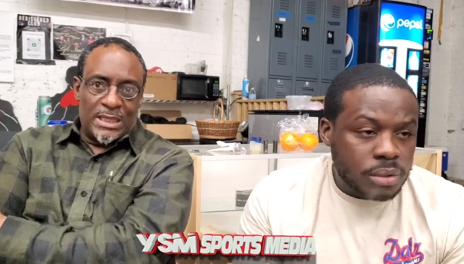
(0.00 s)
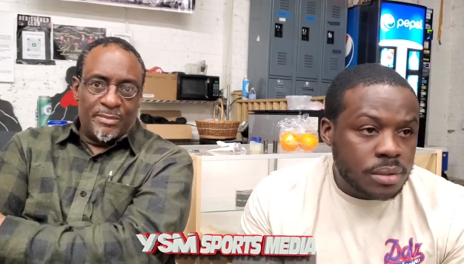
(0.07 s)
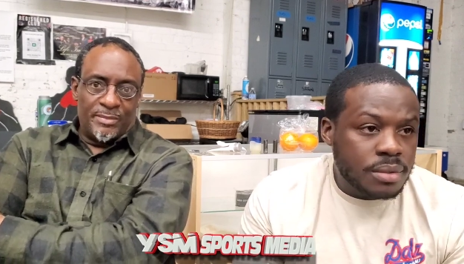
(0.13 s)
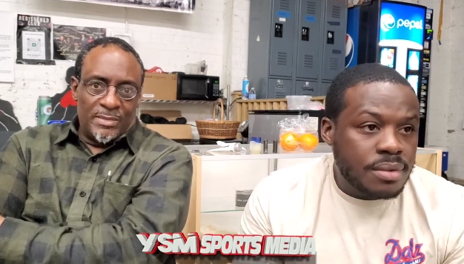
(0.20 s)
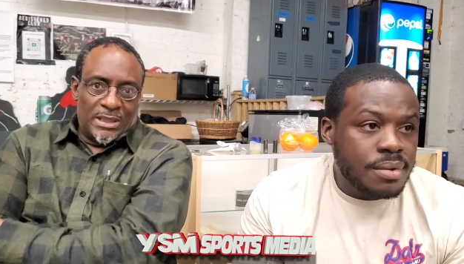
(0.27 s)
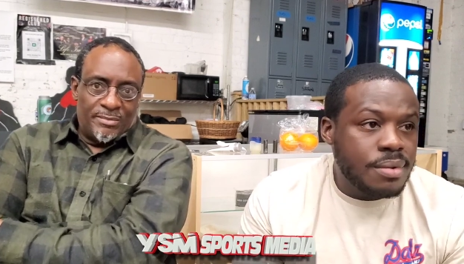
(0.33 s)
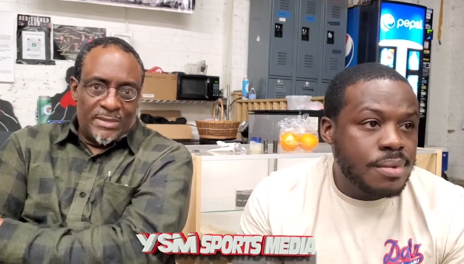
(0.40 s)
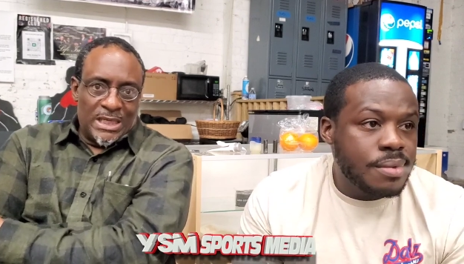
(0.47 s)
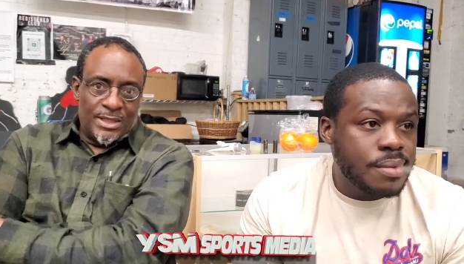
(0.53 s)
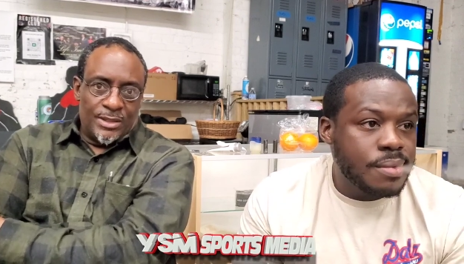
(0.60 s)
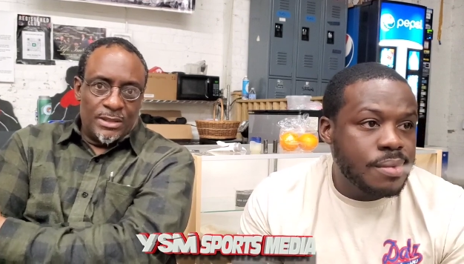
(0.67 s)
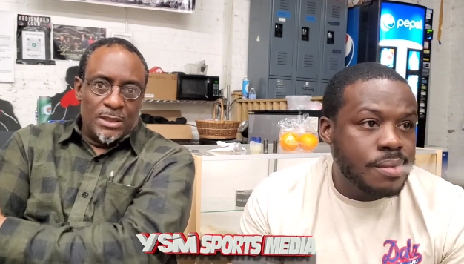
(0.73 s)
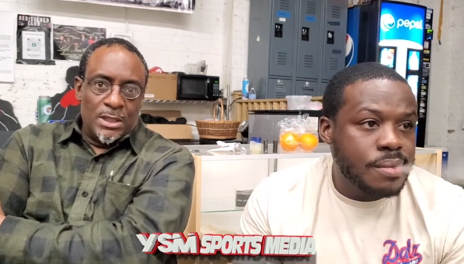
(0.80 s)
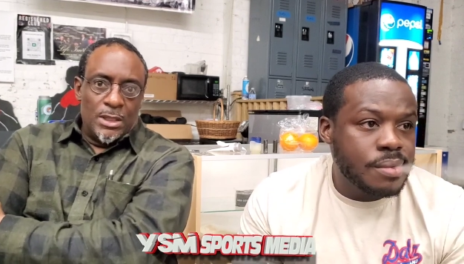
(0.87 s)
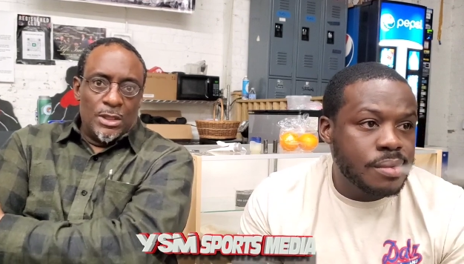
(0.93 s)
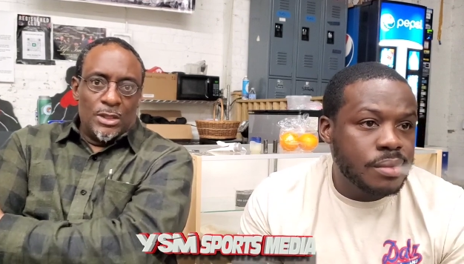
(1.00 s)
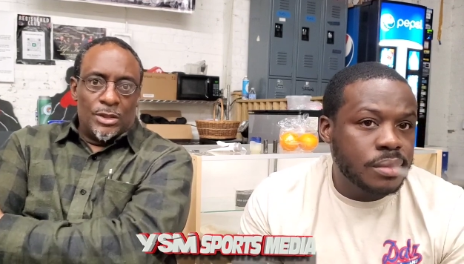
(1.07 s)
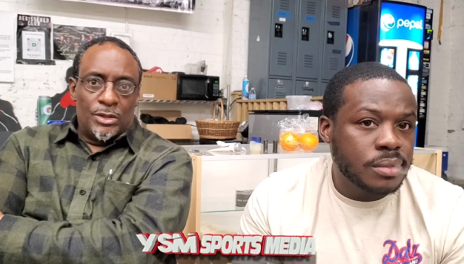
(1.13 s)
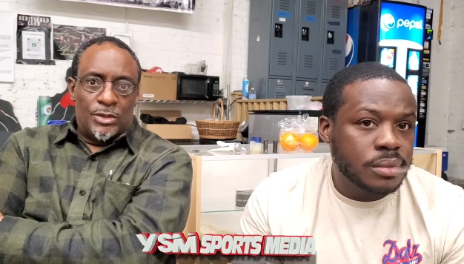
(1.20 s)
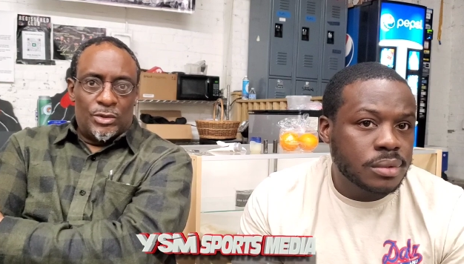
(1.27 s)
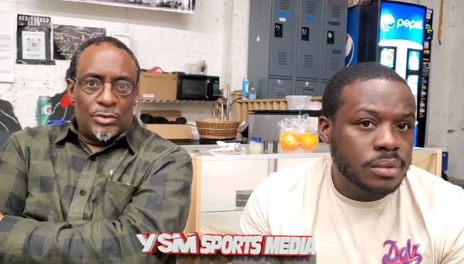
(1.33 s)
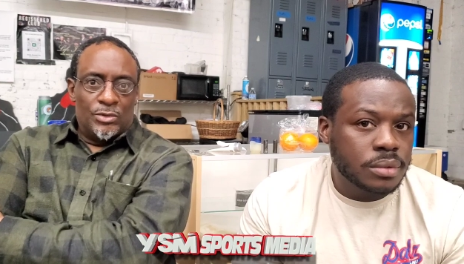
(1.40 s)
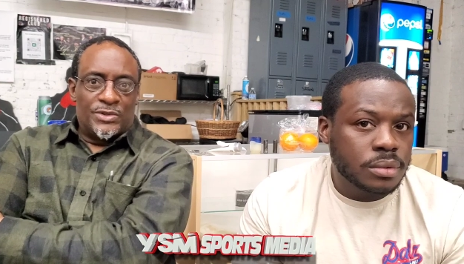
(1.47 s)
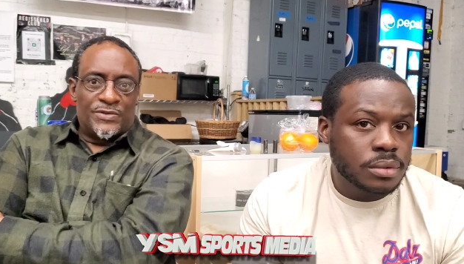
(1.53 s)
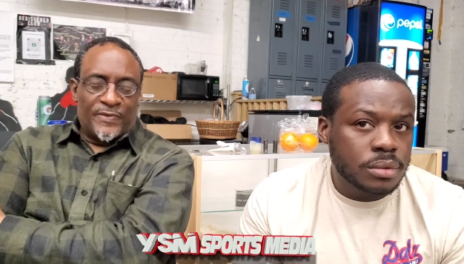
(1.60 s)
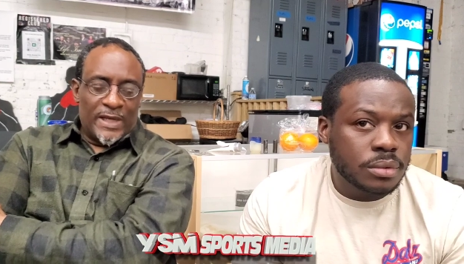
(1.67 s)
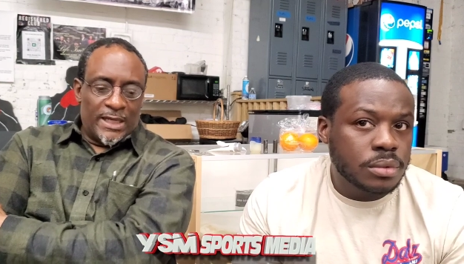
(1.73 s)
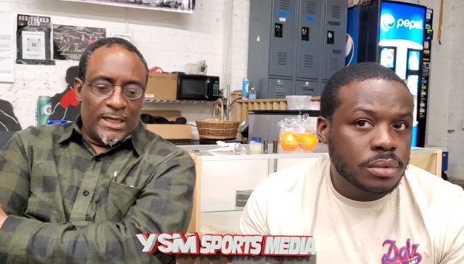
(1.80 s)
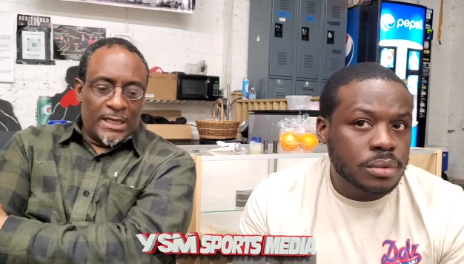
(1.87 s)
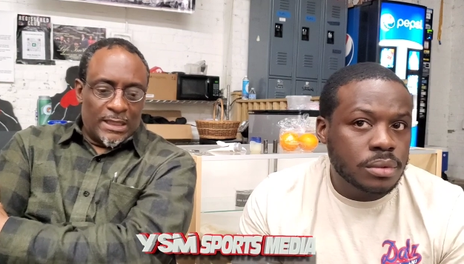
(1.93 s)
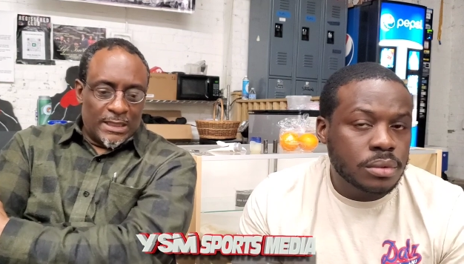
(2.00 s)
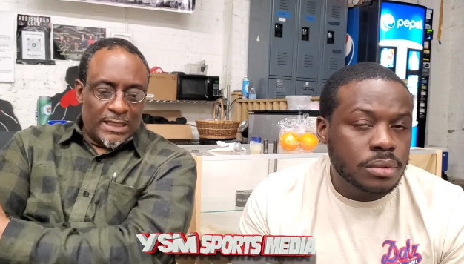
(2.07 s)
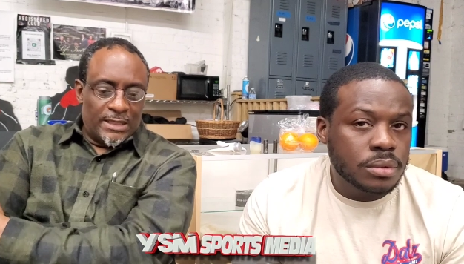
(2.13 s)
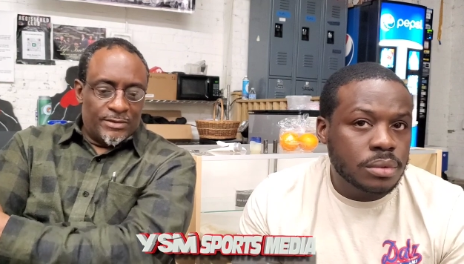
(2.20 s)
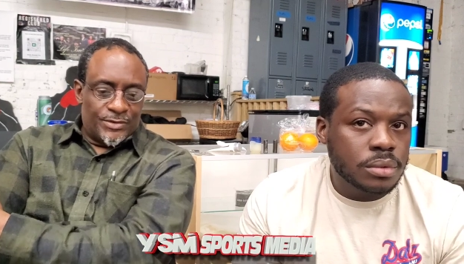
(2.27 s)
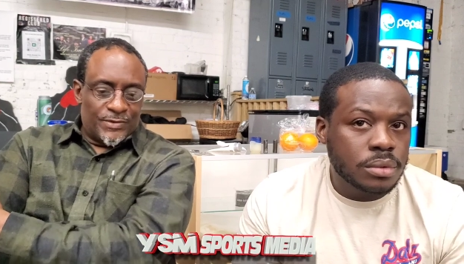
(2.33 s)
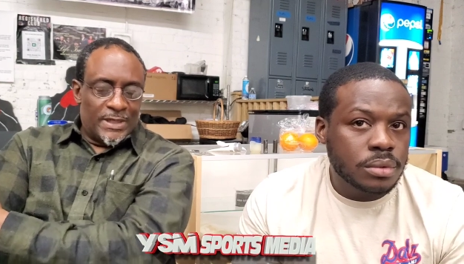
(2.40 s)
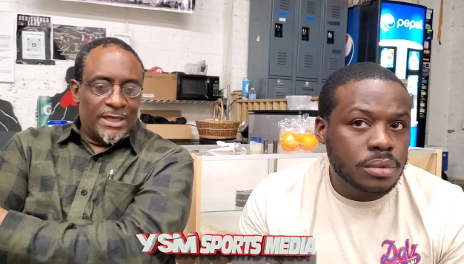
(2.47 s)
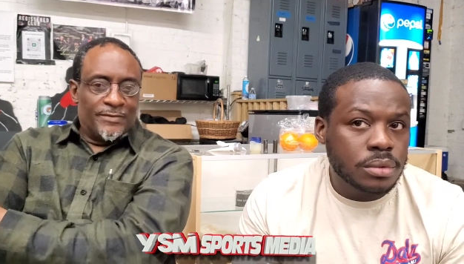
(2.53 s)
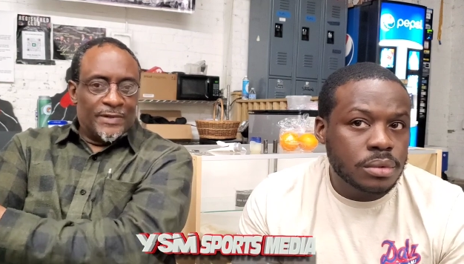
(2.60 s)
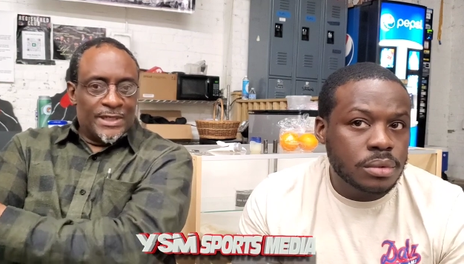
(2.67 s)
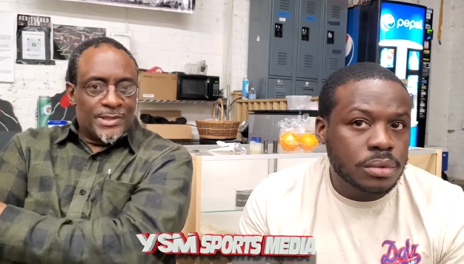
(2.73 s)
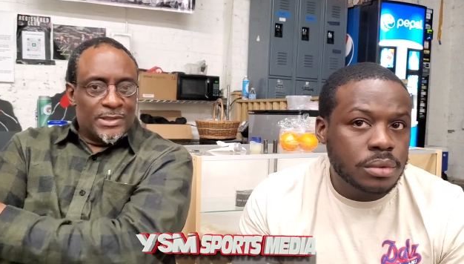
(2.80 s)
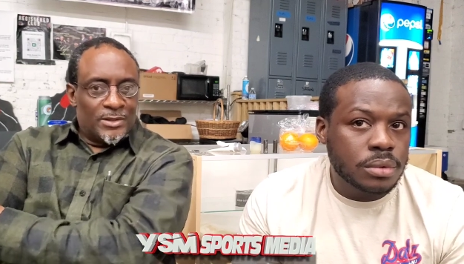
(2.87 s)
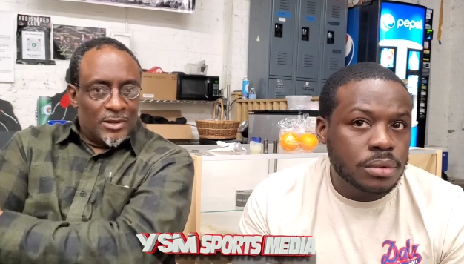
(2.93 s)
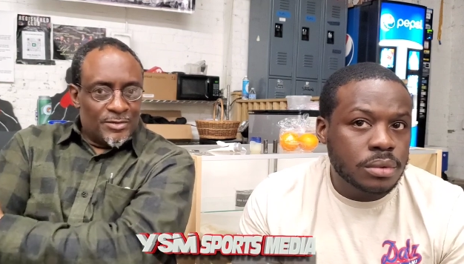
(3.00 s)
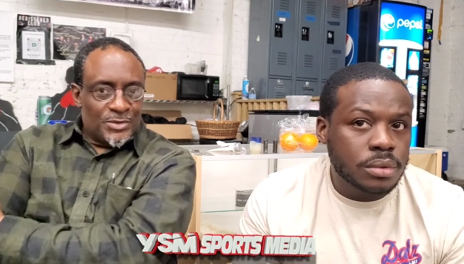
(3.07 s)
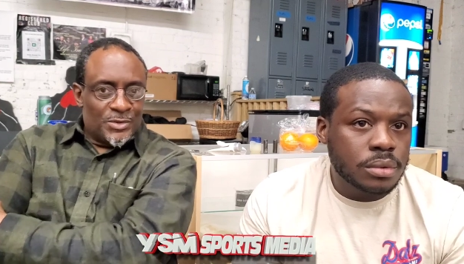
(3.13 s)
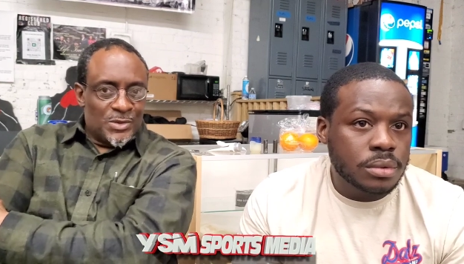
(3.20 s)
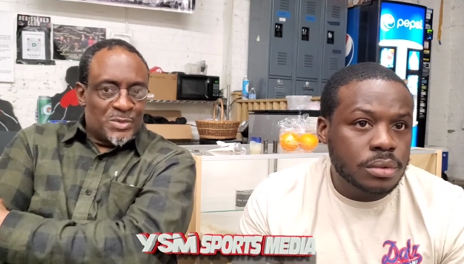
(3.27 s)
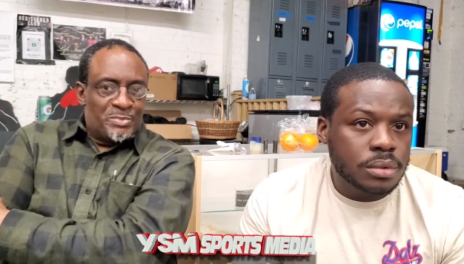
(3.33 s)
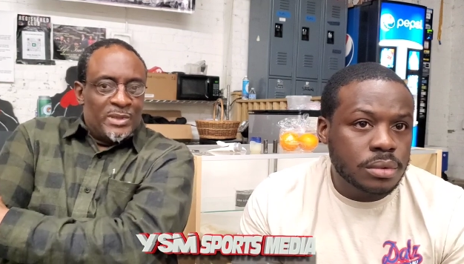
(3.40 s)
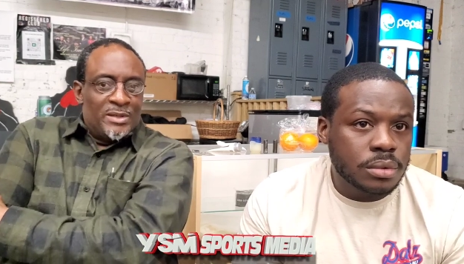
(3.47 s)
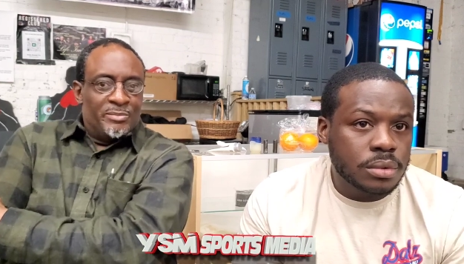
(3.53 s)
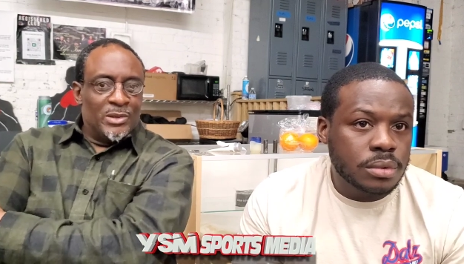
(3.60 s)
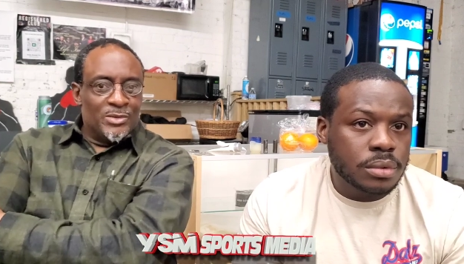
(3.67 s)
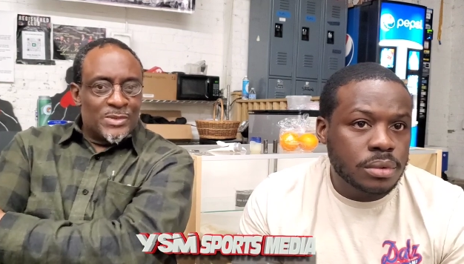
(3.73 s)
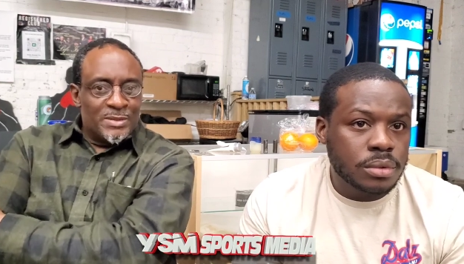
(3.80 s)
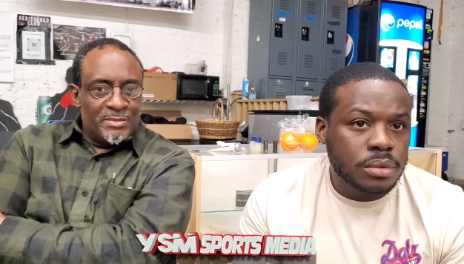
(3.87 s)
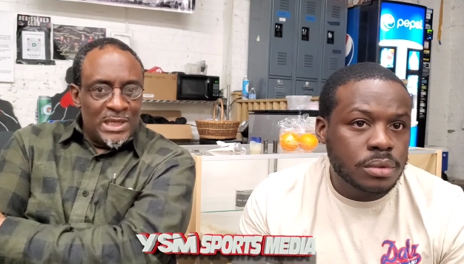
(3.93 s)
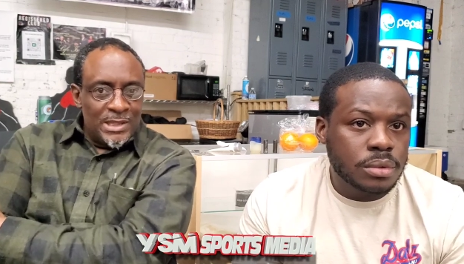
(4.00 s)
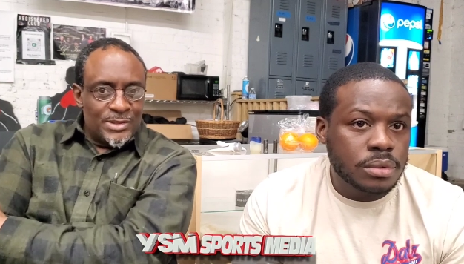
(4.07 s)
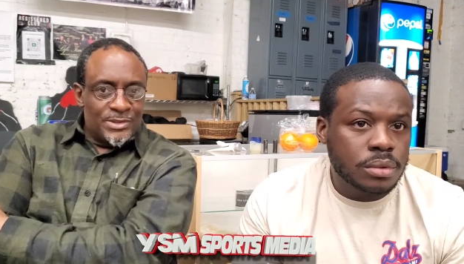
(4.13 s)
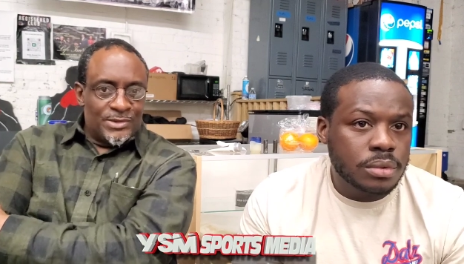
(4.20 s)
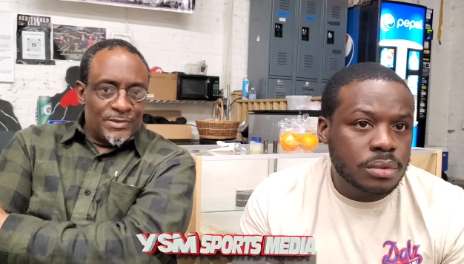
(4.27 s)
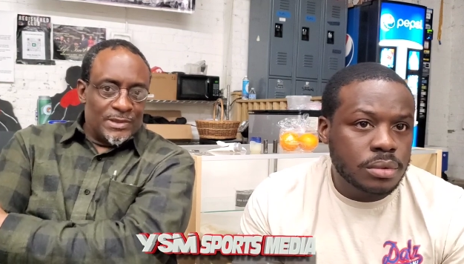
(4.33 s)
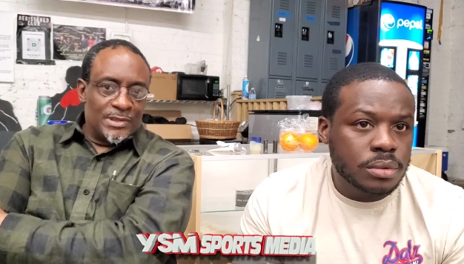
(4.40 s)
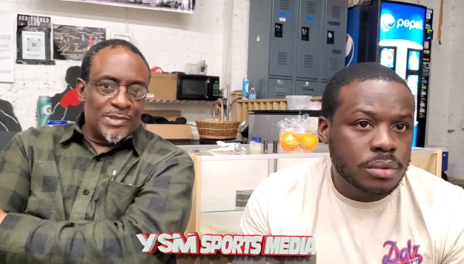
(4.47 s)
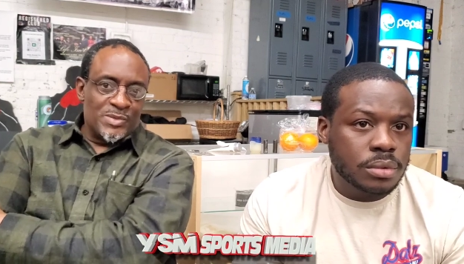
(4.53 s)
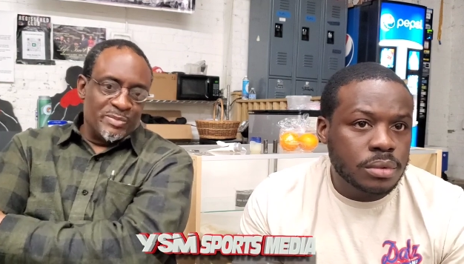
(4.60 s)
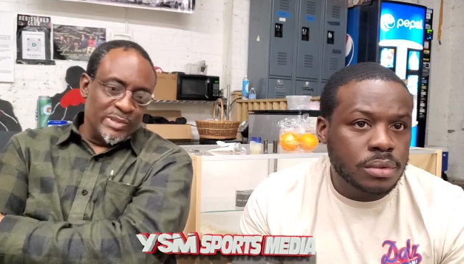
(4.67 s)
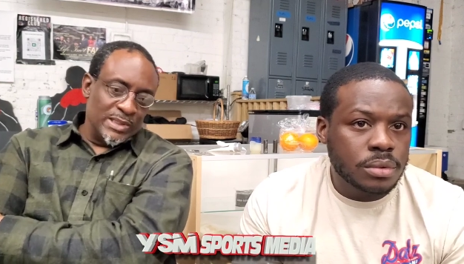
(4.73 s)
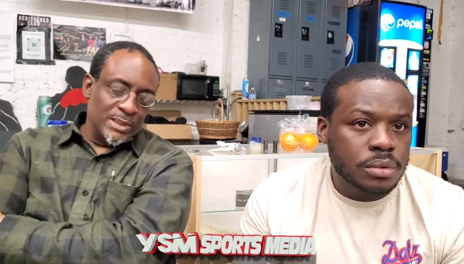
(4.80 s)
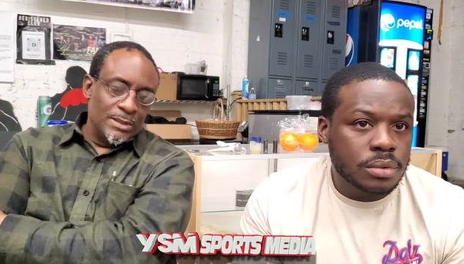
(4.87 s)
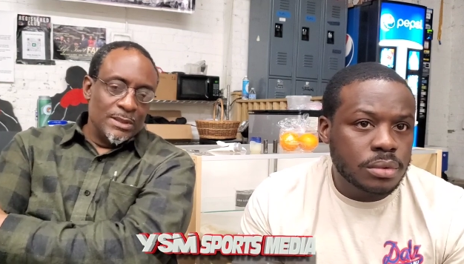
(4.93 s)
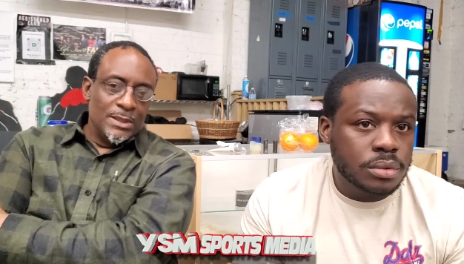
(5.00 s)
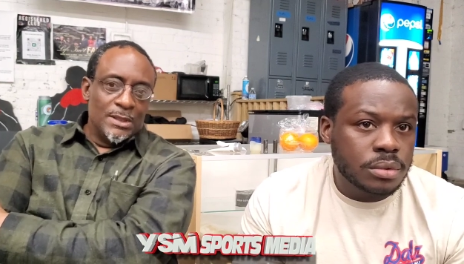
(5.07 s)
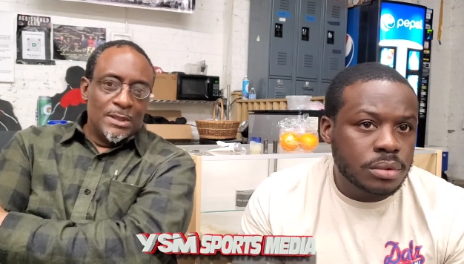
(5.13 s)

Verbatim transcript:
Speaker 1: I'm, I'm not a huge fan. I like drag racing, offshore speedboats, and monster trucks, but